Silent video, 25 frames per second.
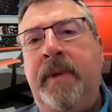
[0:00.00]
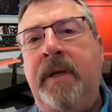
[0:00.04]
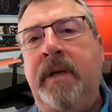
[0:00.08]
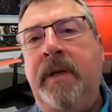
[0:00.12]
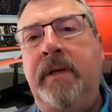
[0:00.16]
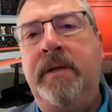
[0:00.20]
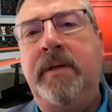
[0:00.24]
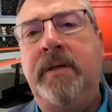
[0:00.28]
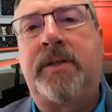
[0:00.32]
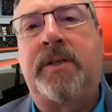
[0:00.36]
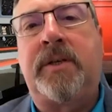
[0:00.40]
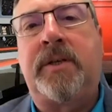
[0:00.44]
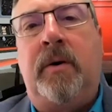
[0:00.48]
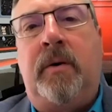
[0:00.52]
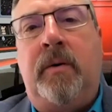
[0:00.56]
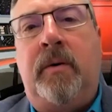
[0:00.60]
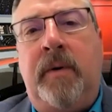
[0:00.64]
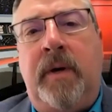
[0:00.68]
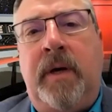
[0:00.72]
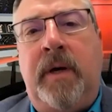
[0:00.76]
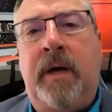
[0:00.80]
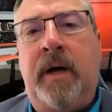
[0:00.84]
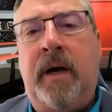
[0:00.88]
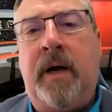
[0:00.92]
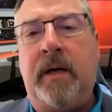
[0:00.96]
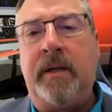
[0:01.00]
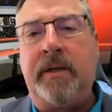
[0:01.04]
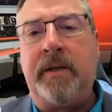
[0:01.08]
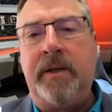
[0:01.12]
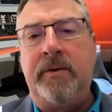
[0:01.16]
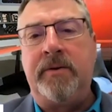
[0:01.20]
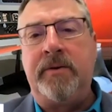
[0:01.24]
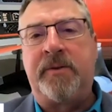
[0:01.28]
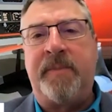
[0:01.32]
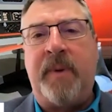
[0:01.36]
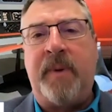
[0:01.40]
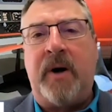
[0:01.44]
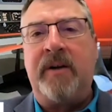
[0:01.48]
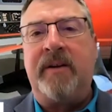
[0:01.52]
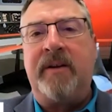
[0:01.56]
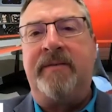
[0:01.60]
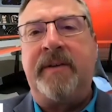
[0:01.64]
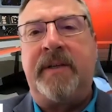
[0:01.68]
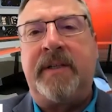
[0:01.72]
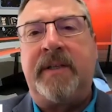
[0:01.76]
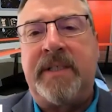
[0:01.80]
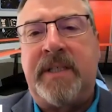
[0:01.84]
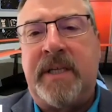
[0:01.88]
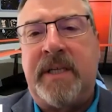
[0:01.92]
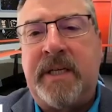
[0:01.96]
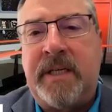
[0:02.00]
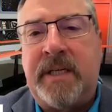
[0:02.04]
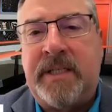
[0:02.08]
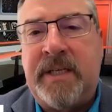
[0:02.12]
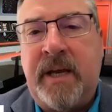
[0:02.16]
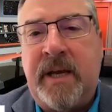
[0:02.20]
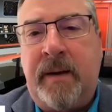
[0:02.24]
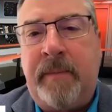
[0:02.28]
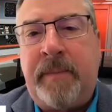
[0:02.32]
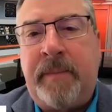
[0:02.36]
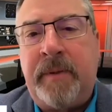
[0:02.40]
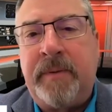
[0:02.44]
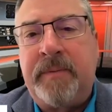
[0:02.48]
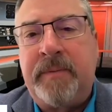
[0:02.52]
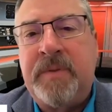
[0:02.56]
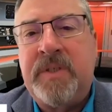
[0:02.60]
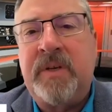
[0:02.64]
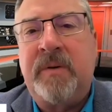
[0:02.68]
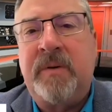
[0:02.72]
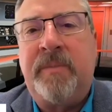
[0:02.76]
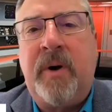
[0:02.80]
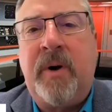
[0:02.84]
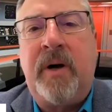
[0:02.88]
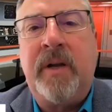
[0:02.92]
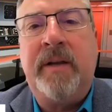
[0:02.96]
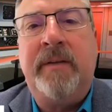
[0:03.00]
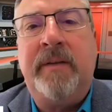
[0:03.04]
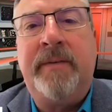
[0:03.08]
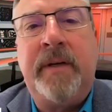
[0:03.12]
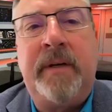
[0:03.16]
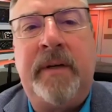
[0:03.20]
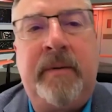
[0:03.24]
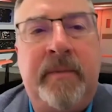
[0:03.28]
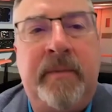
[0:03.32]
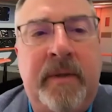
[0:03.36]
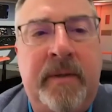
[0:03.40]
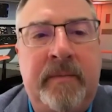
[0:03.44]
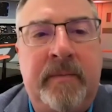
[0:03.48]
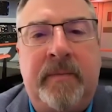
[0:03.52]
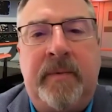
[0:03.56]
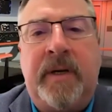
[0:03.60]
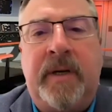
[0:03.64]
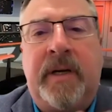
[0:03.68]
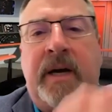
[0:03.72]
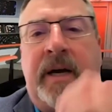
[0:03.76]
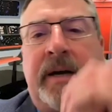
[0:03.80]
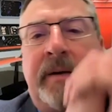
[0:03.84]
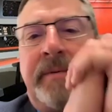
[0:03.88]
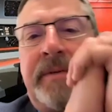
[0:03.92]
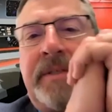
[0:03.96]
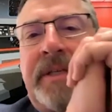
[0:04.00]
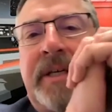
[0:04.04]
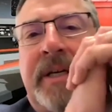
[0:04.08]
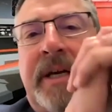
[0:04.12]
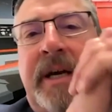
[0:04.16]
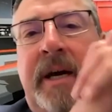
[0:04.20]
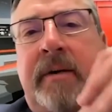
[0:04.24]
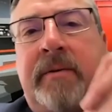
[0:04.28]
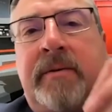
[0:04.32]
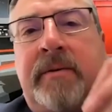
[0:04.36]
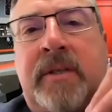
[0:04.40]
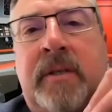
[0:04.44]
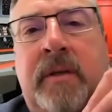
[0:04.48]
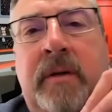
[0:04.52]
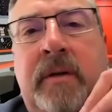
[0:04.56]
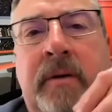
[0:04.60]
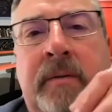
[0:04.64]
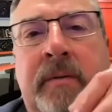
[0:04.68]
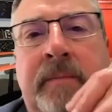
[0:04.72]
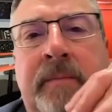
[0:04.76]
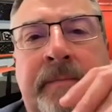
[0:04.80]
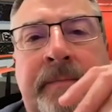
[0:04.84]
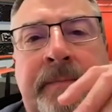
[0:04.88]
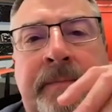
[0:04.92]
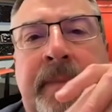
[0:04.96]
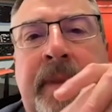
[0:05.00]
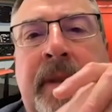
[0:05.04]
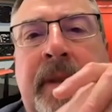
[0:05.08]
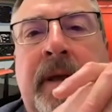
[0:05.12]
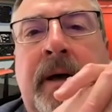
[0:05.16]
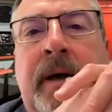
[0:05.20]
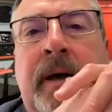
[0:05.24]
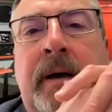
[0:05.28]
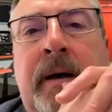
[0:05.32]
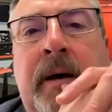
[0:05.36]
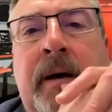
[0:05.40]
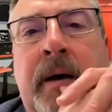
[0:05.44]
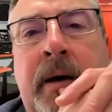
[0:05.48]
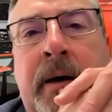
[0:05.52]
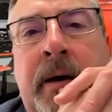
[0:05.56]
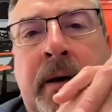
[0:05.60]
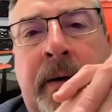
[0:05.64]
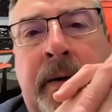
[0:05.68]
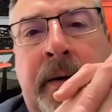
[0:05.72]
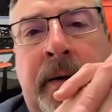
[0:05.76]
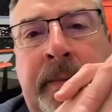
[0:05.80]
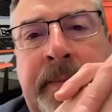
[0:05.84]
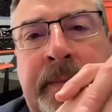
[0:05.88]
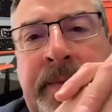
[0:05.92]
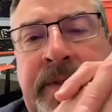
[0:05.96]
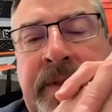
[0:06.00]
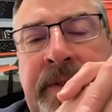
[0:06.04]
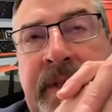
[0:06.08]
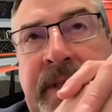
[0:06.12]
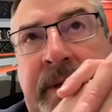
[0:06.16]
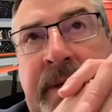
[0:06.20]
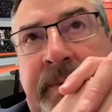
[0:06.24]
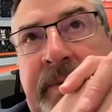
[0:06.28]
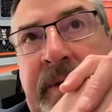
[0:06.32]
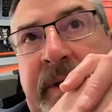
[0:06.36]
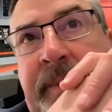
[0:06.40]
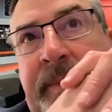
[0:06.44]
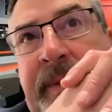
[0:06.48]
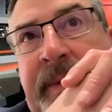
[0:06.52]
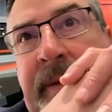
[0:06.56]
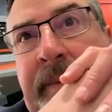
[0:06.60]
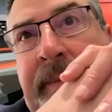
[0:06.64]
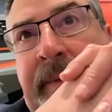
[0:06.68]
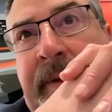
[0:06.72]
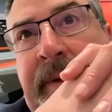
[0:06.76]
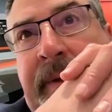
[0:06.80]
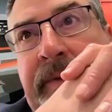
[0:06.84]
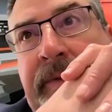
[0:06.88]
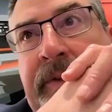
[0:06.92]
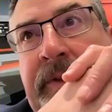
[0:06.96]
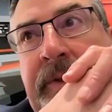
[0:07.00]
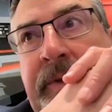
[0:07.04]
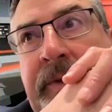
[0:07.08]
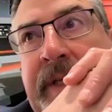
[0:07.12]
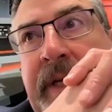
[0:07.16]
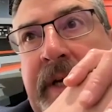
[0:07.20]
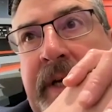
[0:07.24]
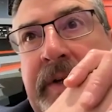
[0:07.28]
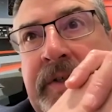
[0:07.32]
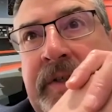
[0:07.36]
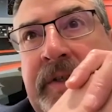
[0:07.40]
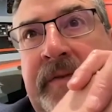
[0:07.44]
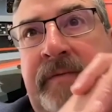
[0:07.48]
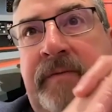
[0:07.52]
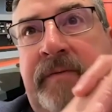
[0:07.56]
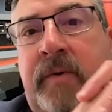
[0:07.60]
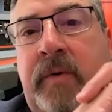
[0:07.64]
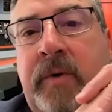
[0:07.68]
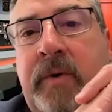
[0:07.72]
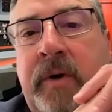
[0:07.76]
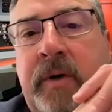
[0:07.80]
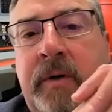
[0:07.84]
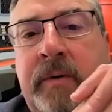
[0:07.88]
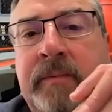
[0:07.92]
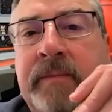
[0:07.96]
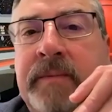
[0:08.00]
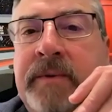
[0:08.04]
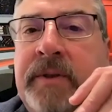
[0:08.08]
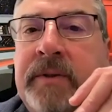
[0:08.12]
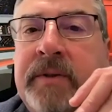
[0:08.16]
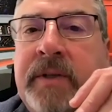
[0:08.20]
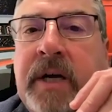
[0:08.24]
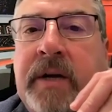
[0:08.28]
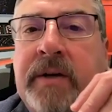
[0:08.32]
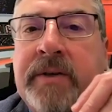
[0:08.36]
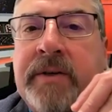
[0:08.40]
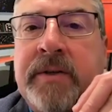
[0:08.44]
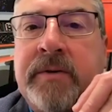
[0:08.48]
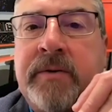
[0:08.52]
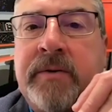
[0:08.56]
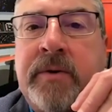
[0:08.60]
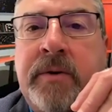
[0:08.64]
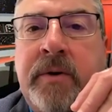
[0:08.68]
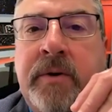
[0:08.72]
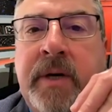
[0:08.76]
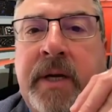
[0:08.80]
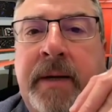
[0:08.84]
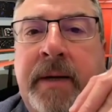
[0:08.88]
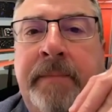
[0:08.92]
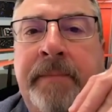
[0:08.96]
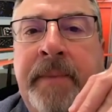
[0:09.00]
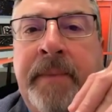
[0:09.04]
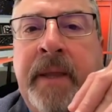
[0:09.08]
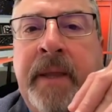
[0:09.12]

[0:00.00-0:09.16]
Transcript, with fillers: So I'll use Bonnyville as an example. So Bonnyville, when, when I was a counselor, um, so that would have been about two thousand four, two thousand three.